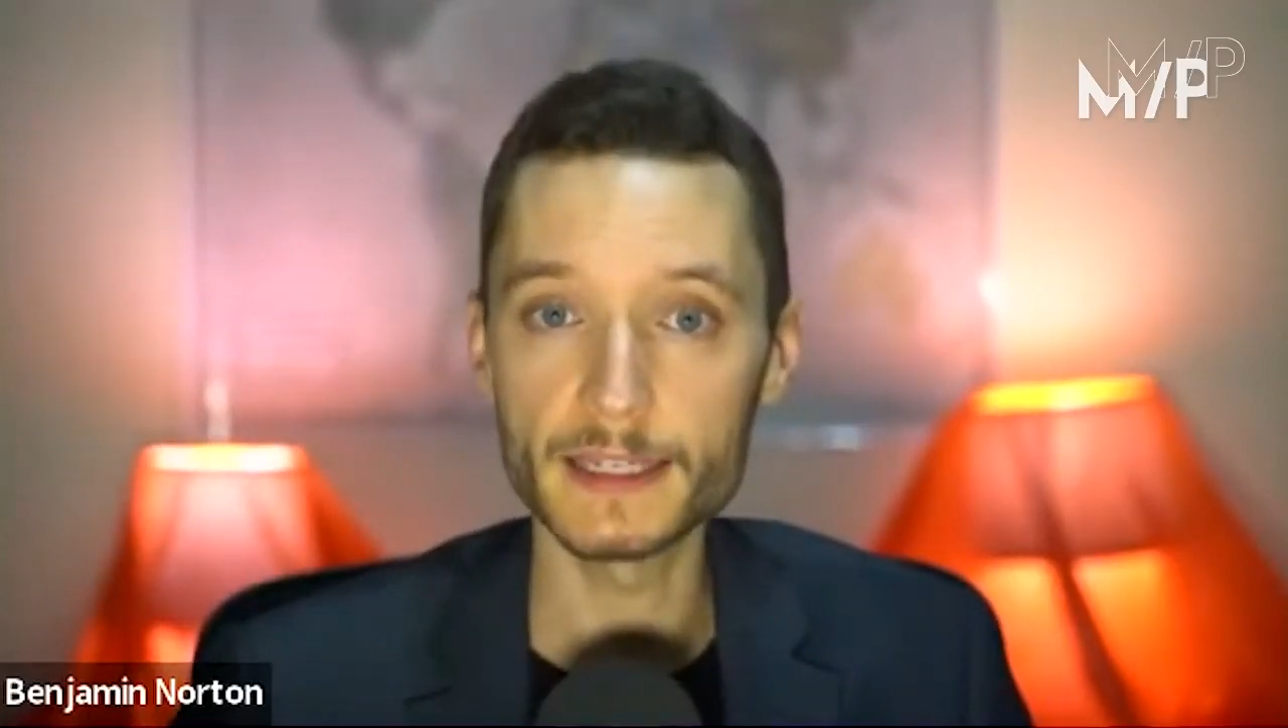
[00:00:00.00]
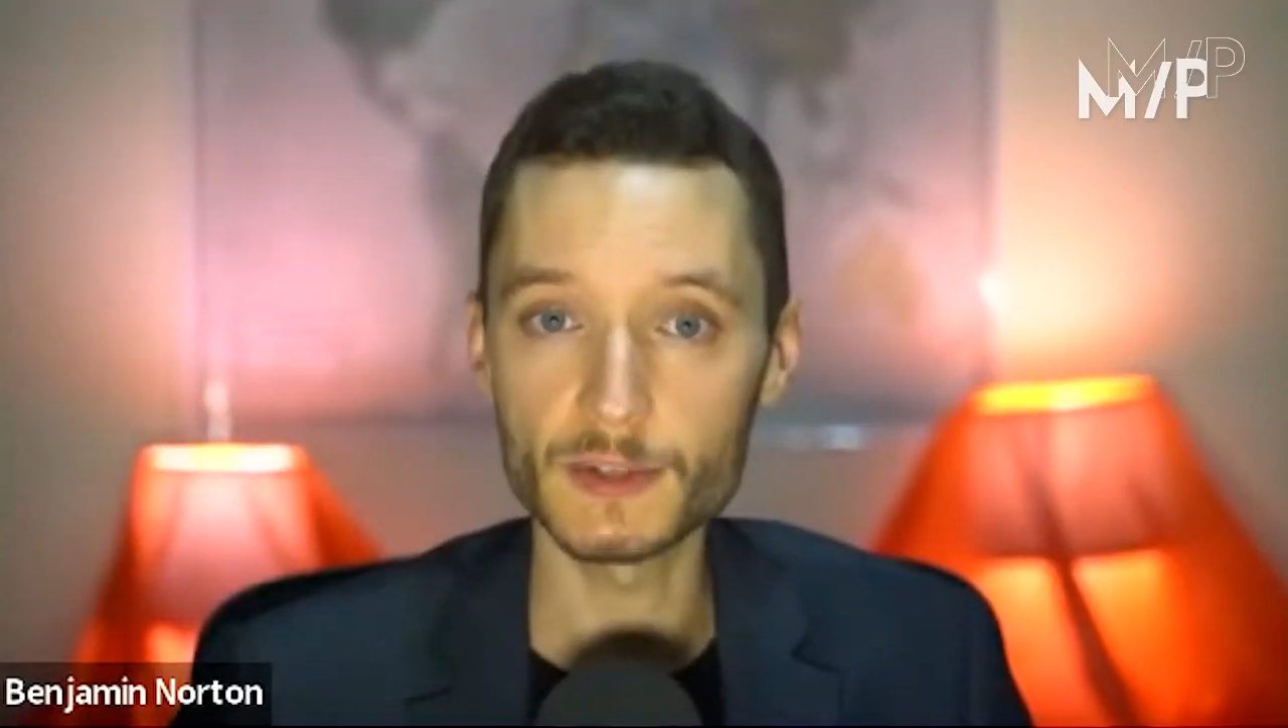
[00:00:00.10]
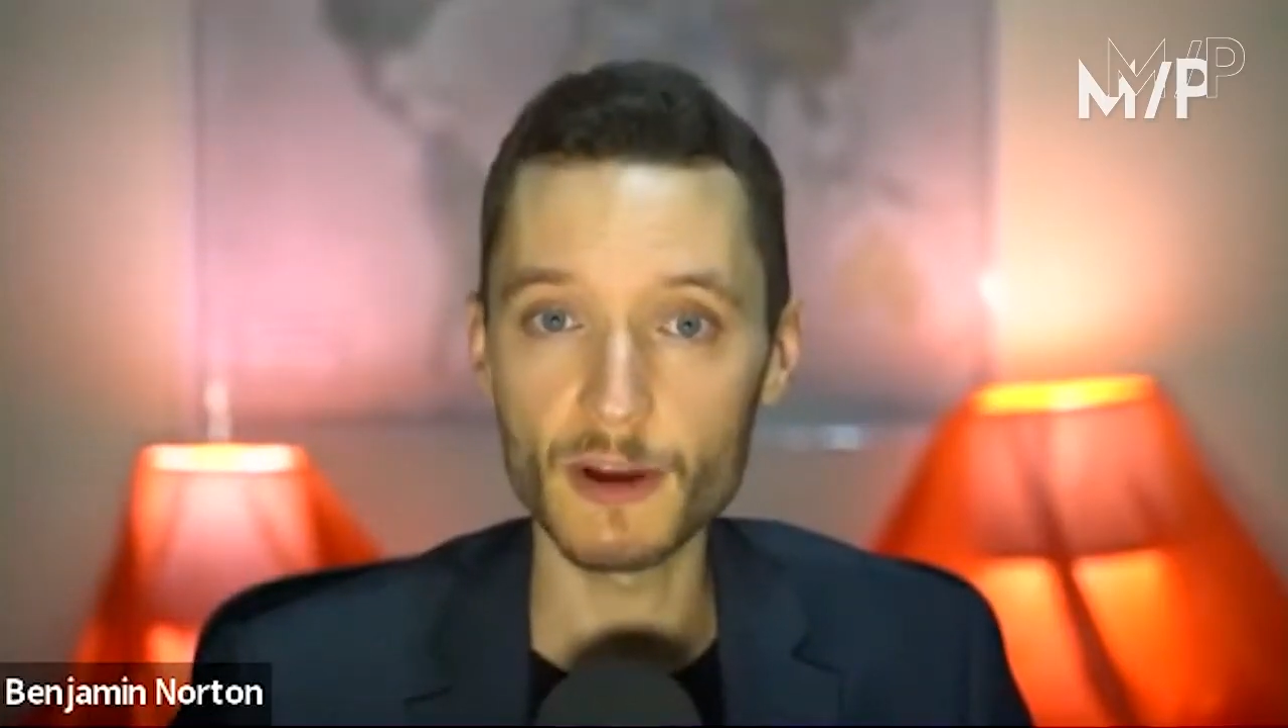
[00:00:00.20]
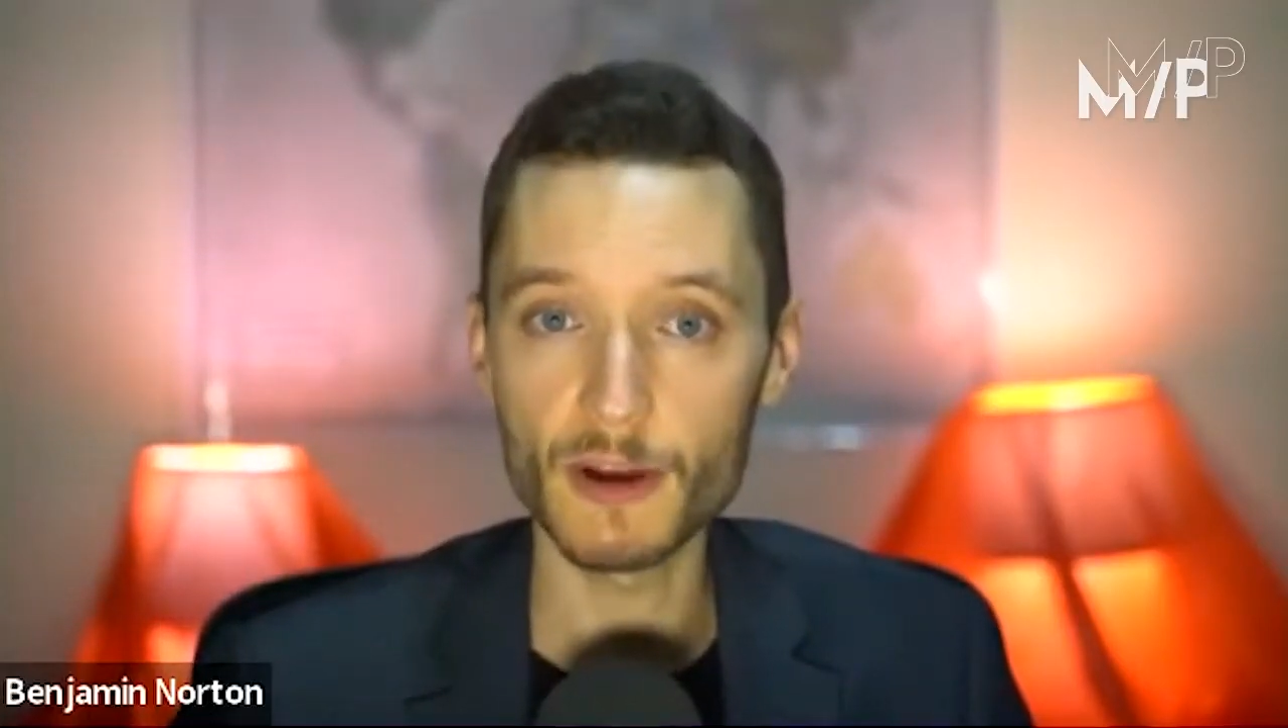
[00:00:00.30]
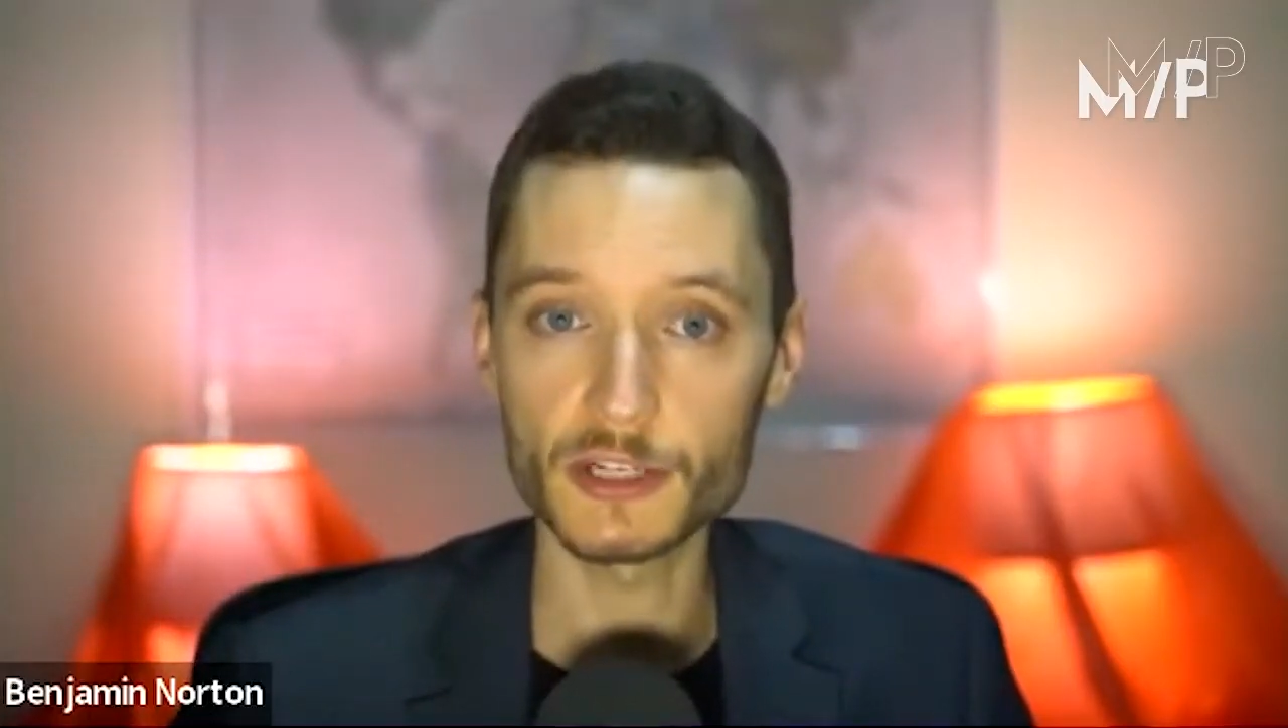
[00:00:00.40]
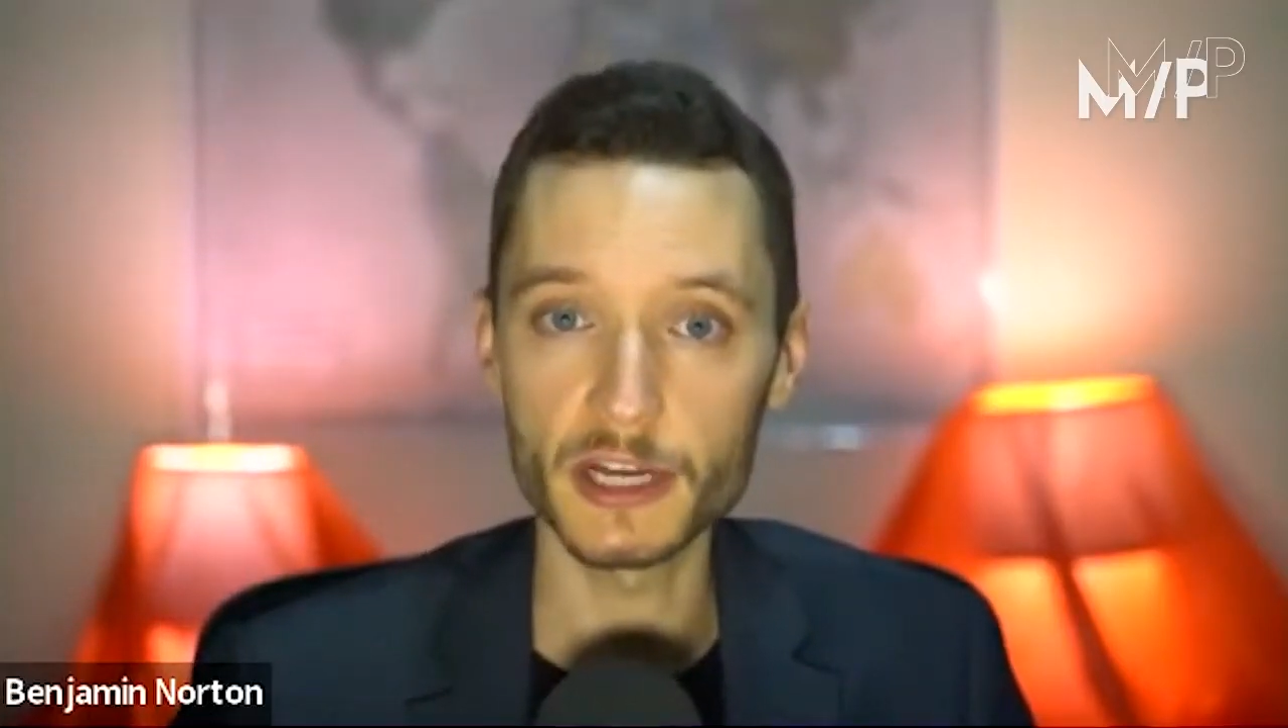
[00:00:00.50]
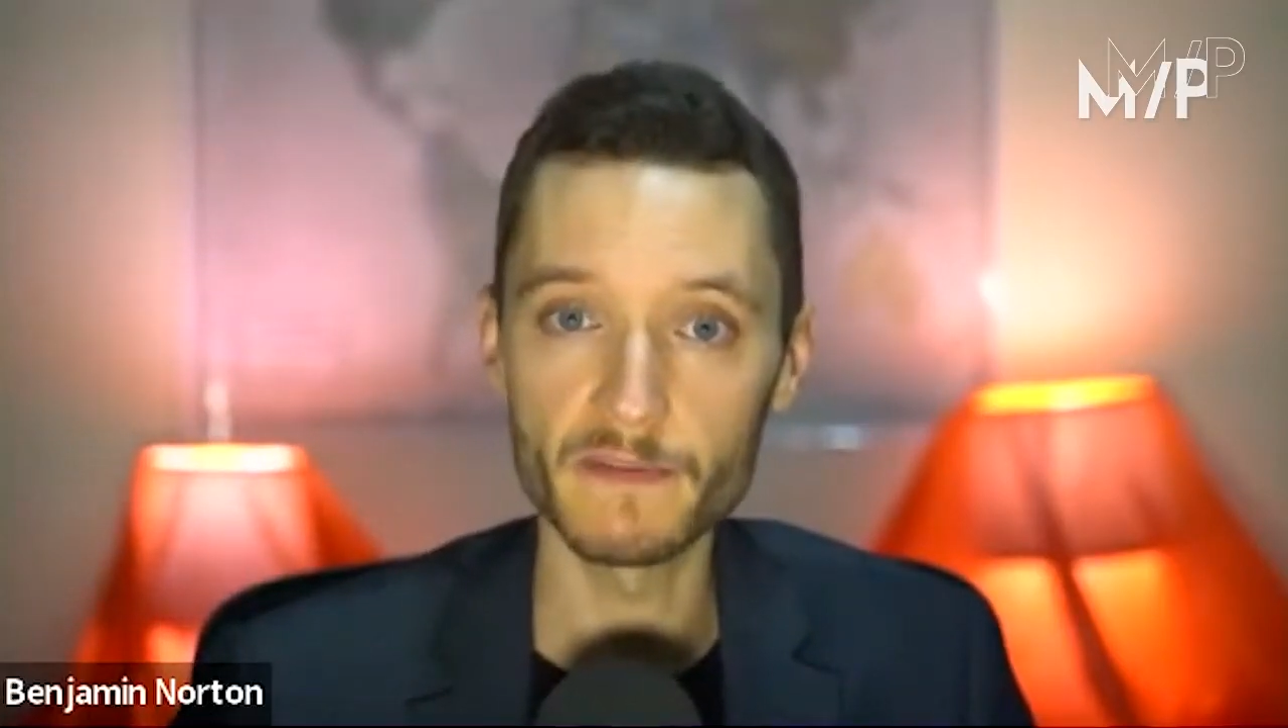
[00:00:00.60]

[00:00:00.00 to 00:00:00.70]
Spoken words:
since Russia